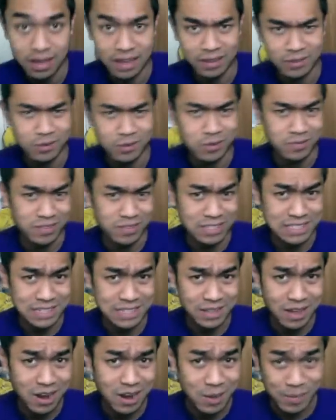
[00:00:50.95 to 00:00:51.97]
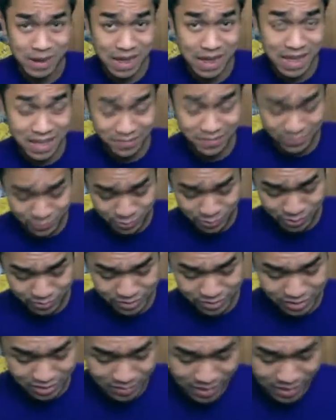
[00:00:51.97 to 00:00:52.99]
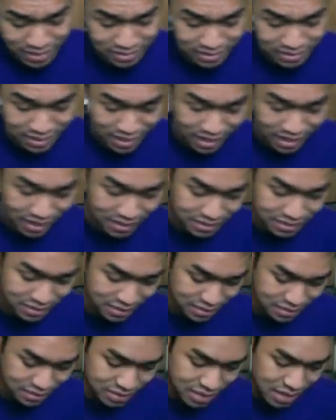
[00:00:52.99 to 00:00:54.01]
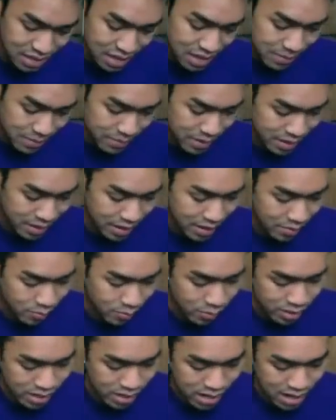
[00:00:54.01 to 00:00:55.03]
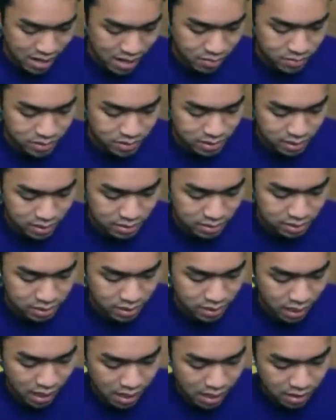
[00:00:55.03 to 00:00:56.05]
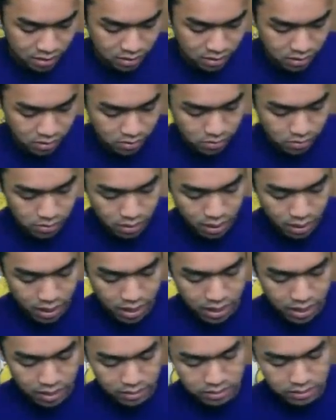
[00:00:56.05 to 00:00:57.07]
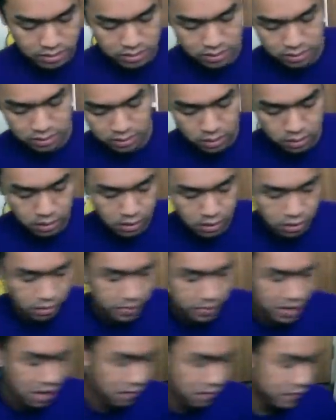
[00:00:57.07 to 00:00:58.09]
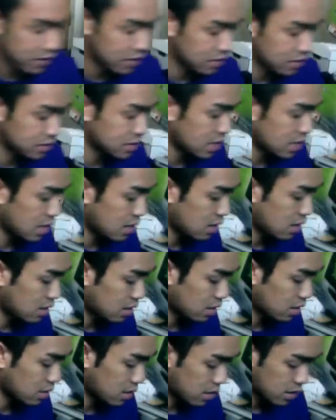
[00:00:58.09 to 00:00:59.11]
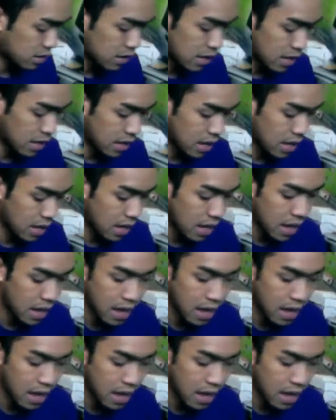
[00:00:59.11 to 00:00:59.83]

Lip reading: I don't know if they still are, but I haven't worn Silly Bands in ages. But when I was in Chicago at the Urban Outfitters there, they